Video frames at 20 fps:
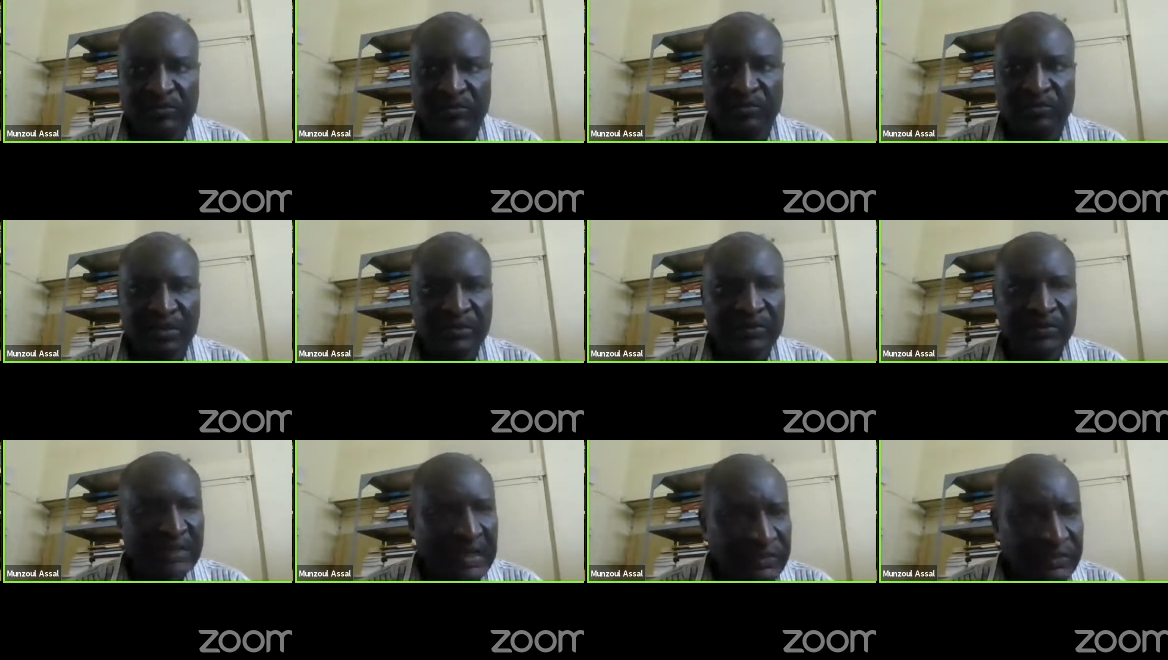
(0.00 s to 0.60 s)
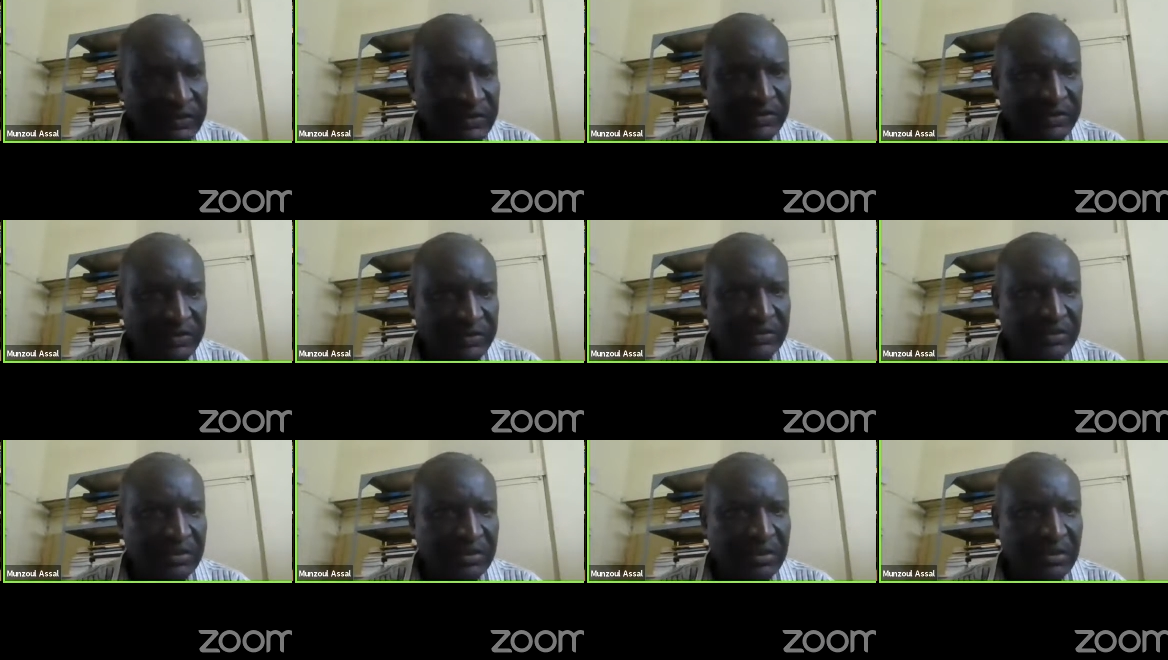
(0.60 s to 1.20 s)
it would be
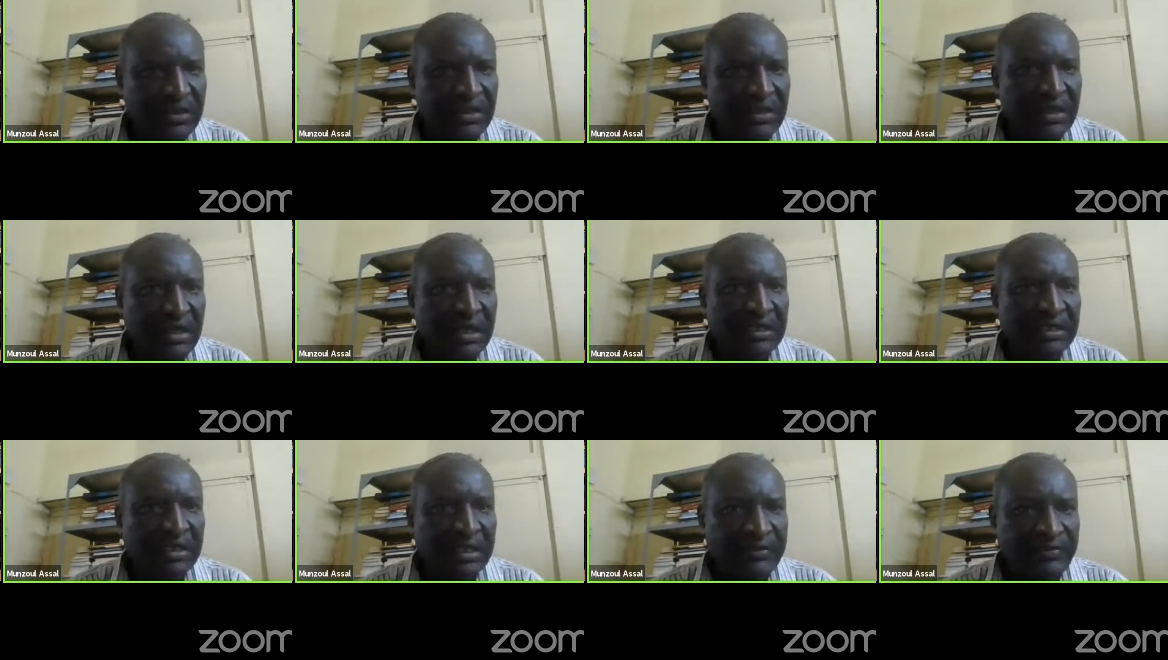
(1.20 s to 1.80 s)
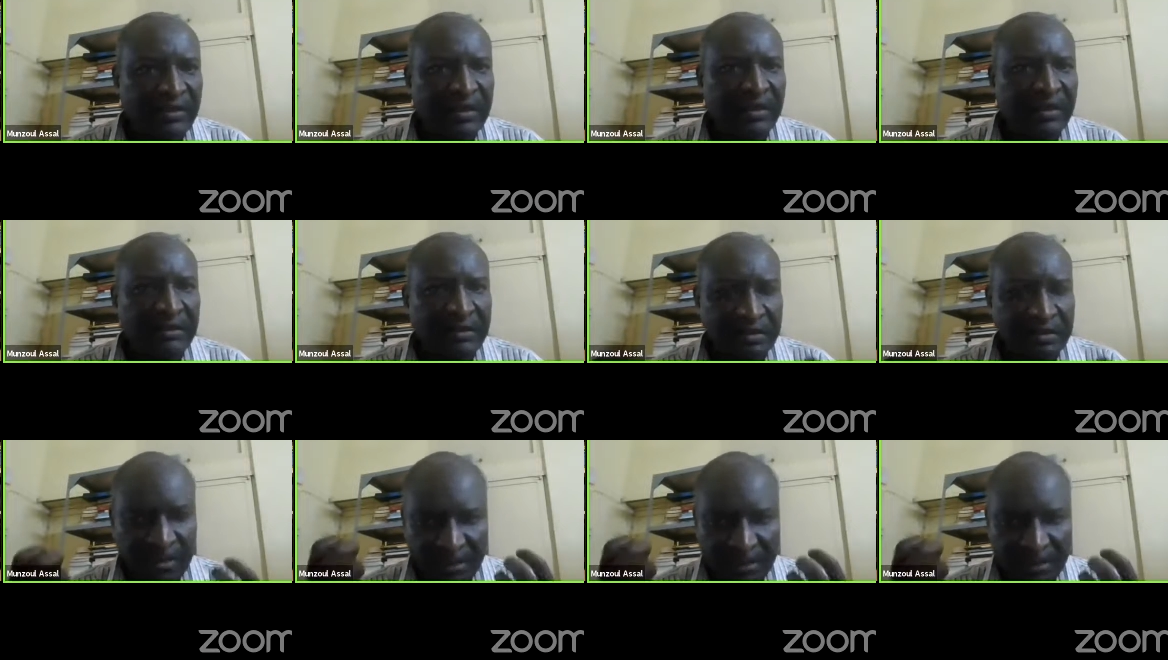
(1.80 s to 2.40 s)
disastrous. And I
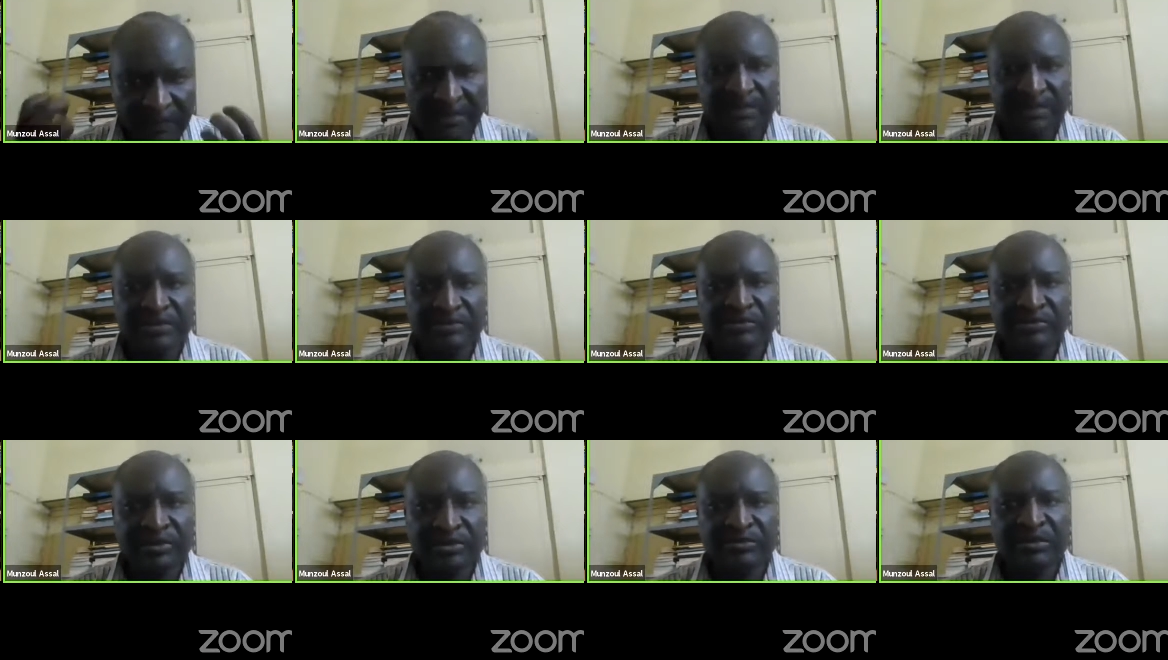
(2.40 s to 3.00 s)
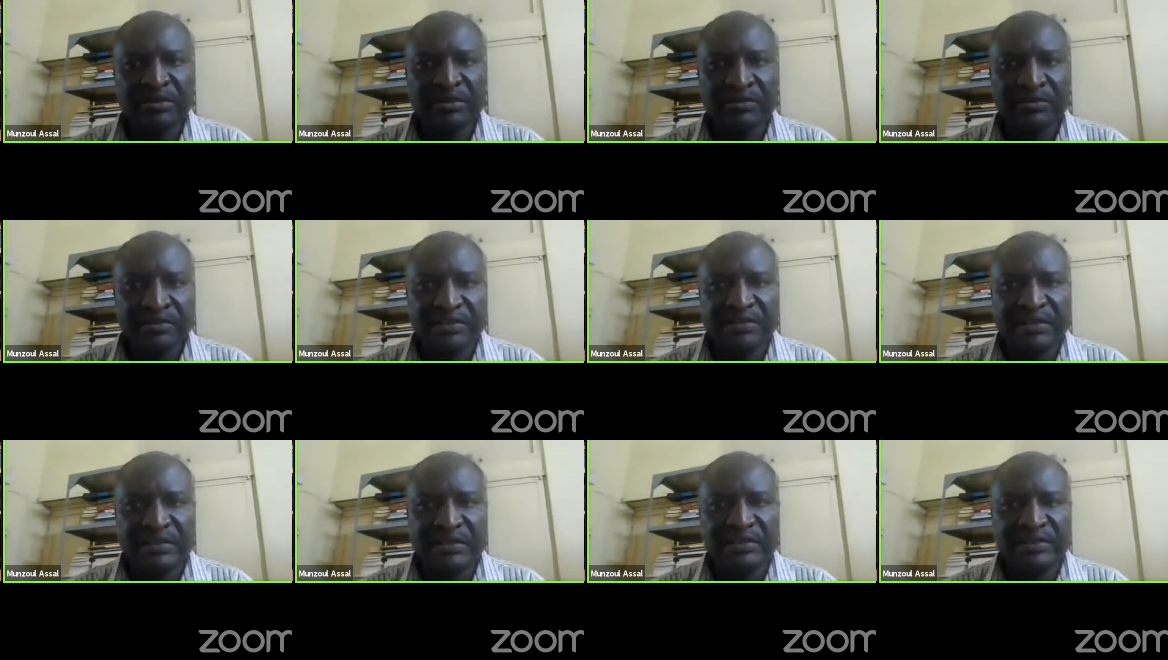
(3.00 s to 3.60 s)
think this is also one of
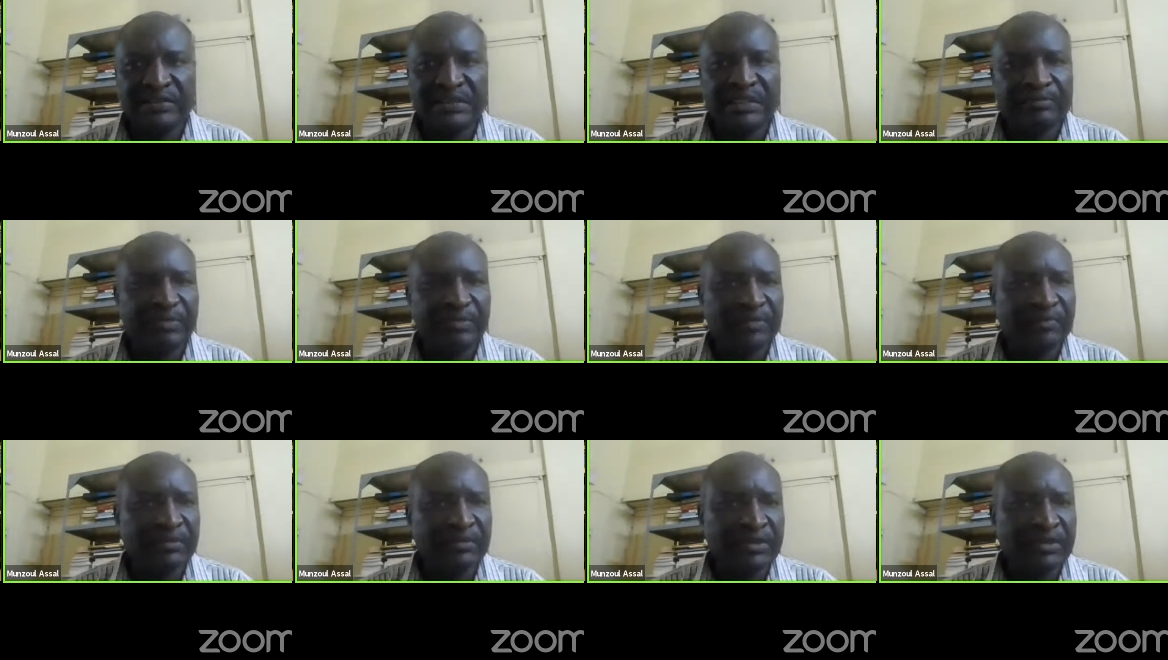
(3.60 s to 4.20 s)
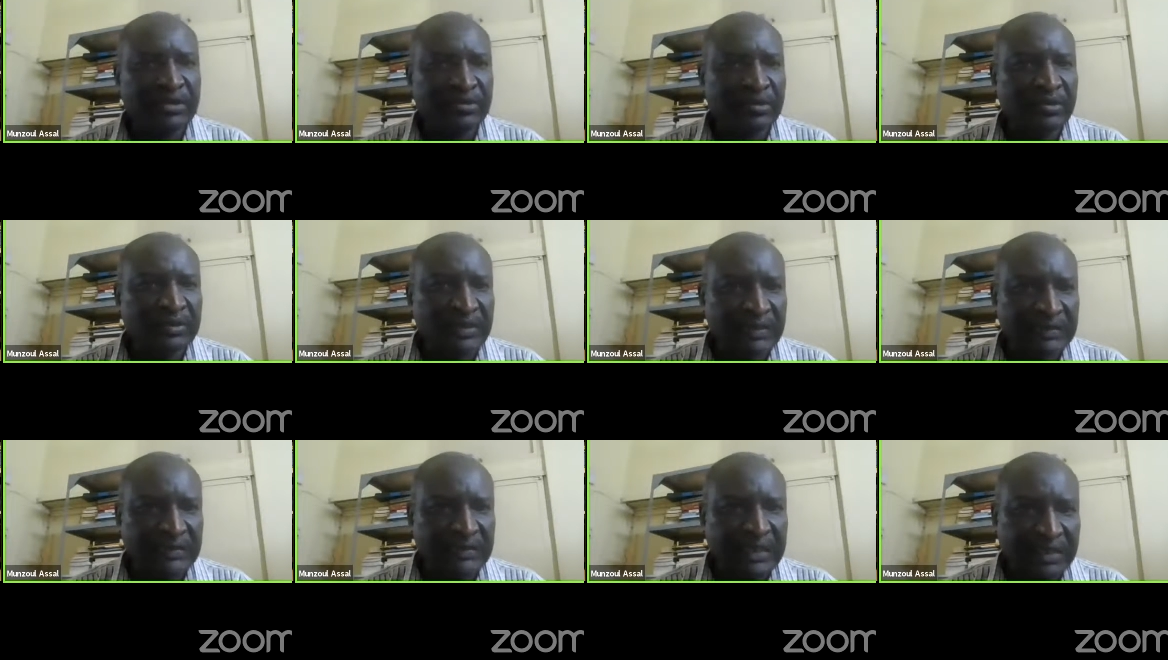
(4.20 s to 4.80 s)
the things that people need to
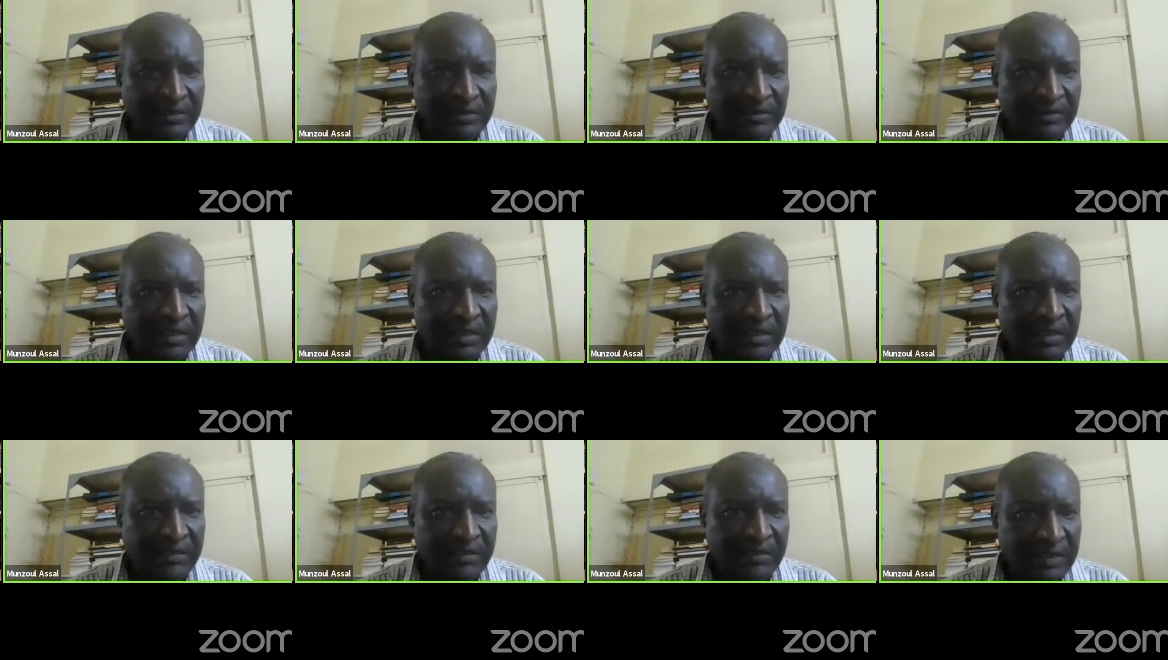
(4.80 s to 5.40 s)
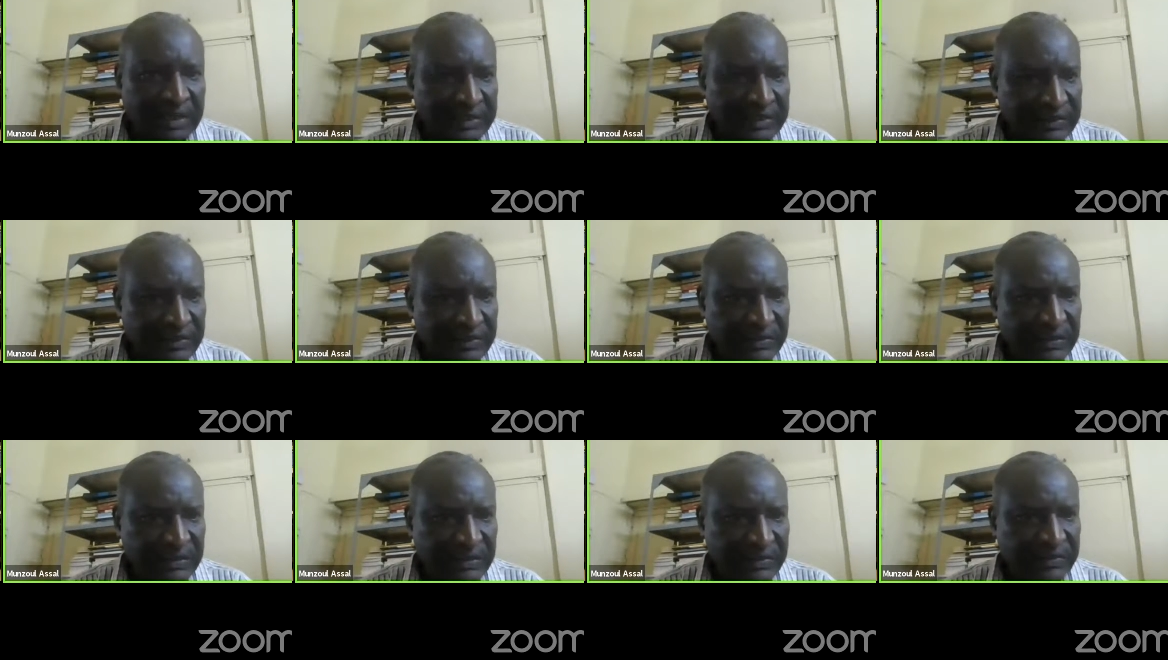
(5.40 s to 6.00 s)
understand, that
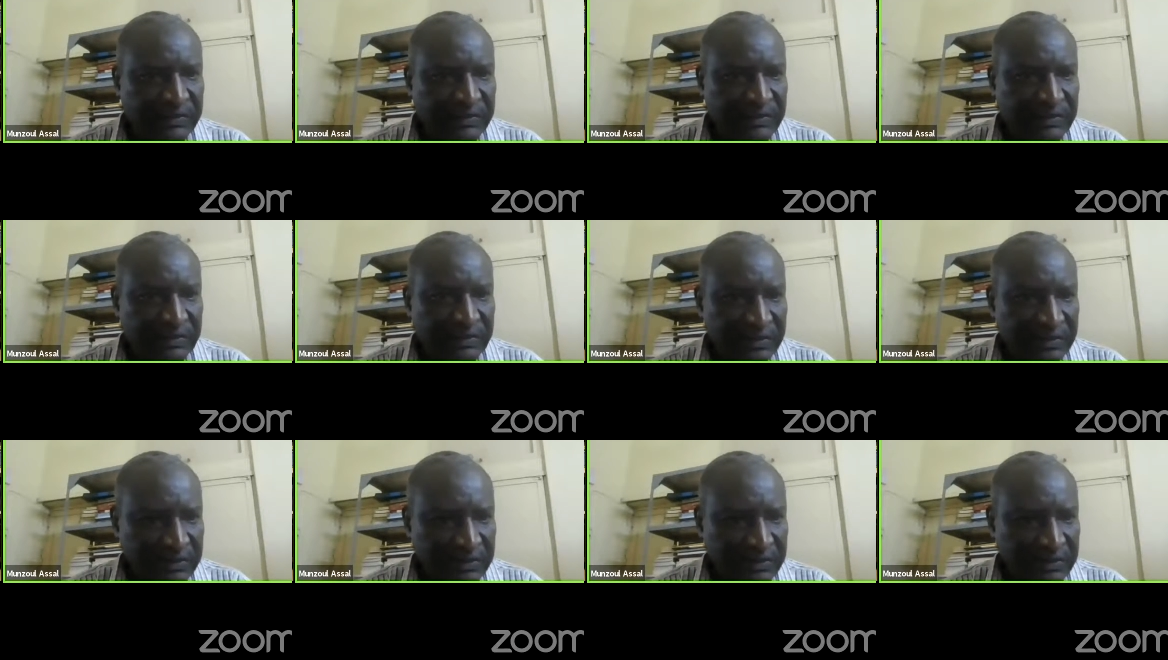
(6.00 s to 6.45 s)
yes, justice is